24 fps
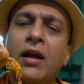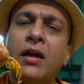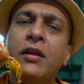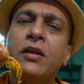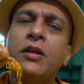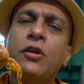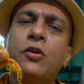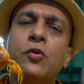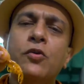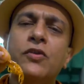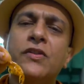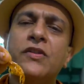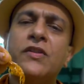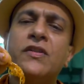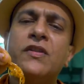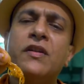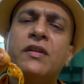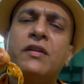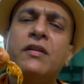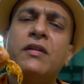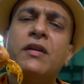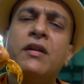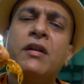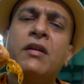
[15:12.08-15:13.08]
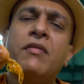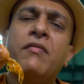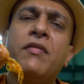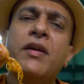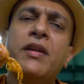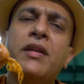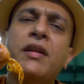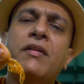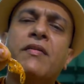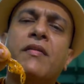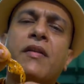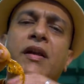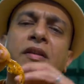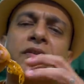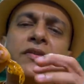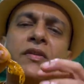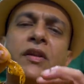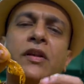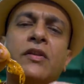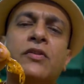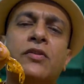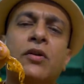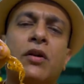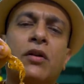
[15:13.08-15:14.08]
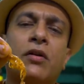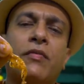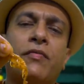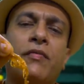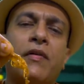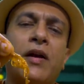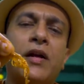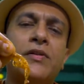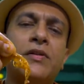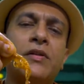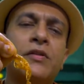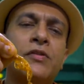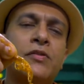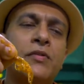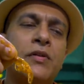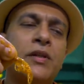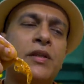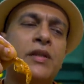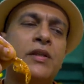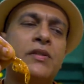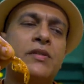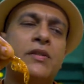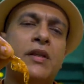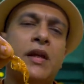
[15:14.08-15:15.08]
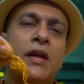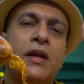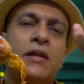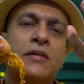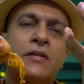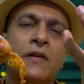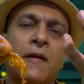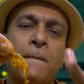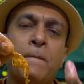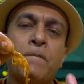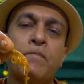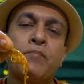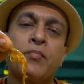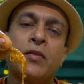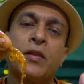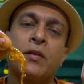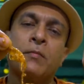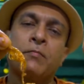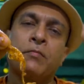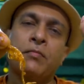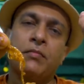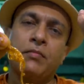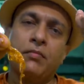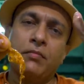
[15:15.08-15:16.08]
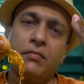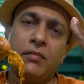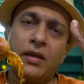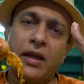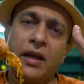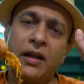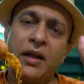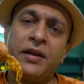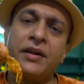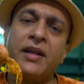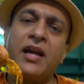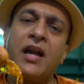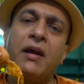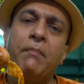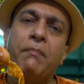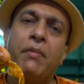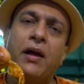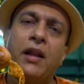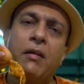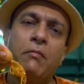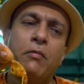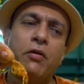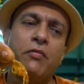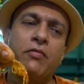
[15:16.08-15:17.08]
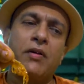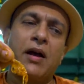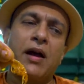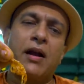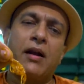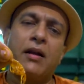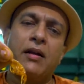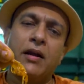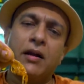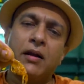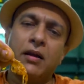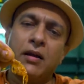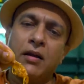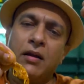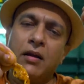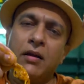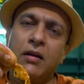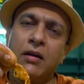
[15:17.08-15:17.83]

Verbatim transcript: and he uses it in a very rustic sort of fashion. So he just takes an entire bulb of garlic,